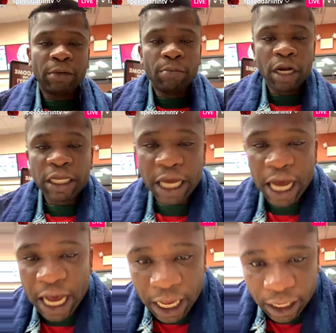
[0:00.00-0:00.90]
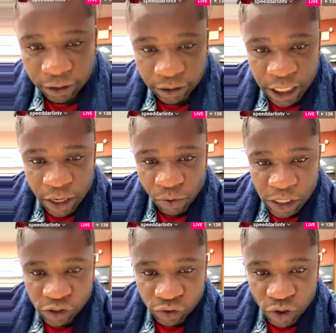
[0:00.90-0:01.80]
guy. Name
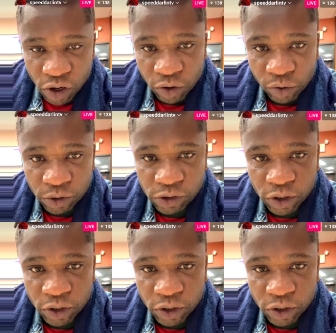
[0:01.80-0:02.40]
way strong. What's